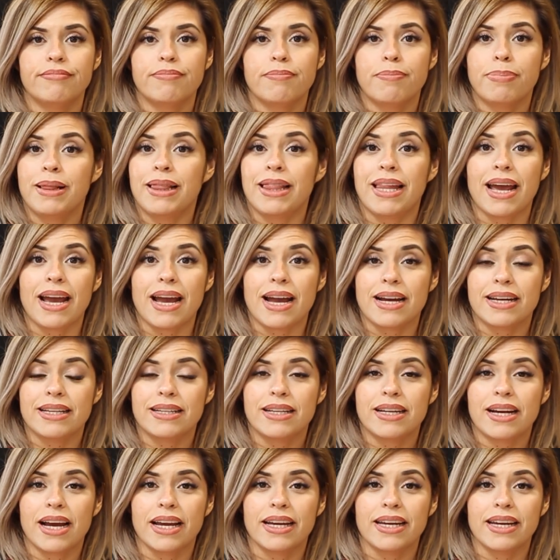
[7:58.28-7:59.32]
plan,
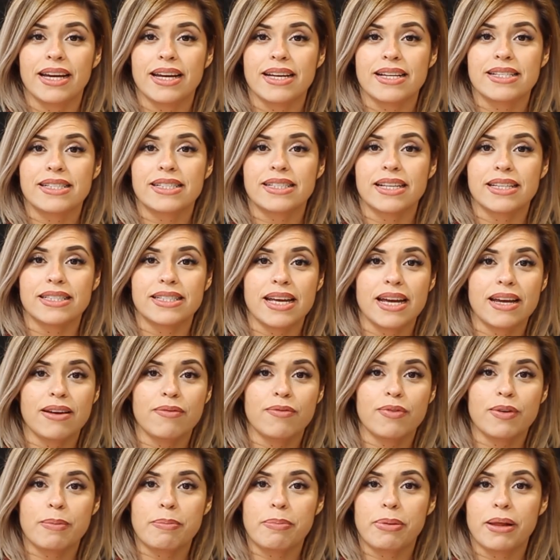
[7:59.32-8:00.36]
I guess, because
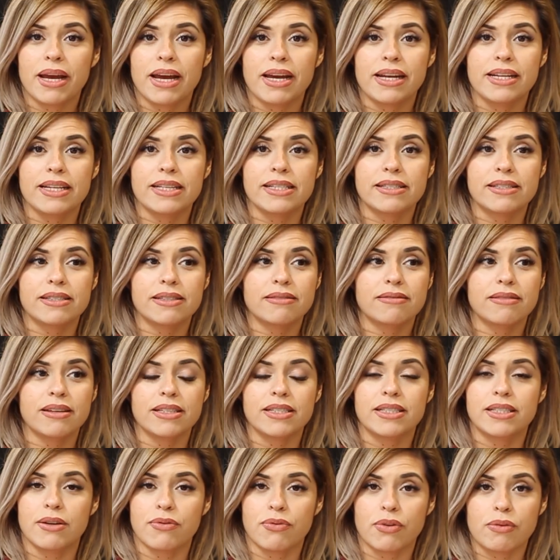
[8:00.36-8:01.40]
every plan is
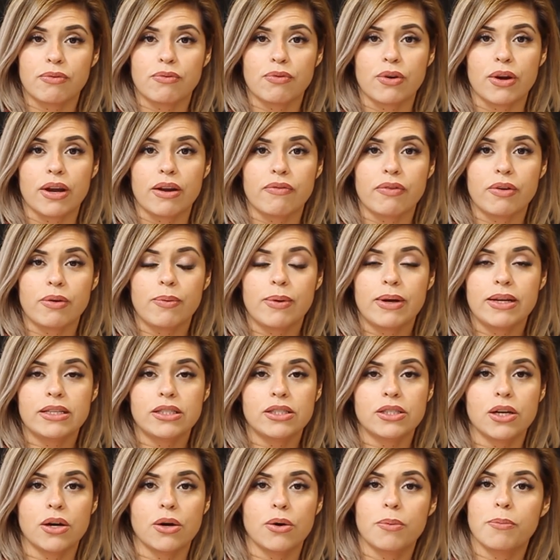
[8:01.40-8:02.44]
different for everyone.
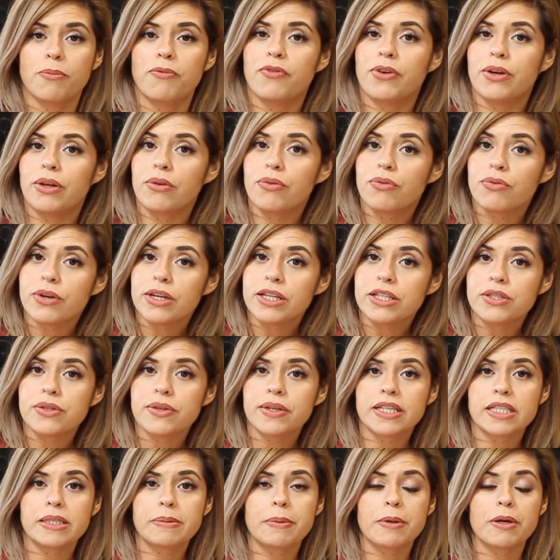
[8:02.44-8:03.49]
So feel free to
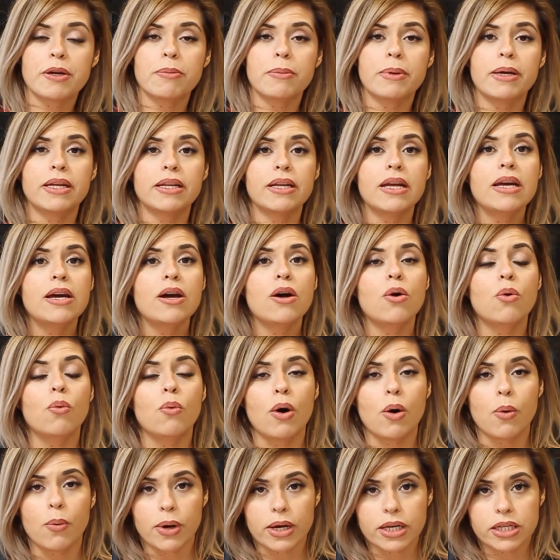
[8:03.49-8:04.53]
experiment
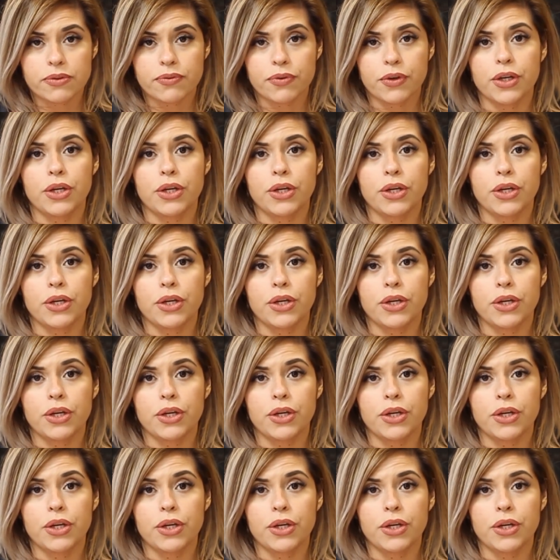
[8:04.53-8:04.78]
what works for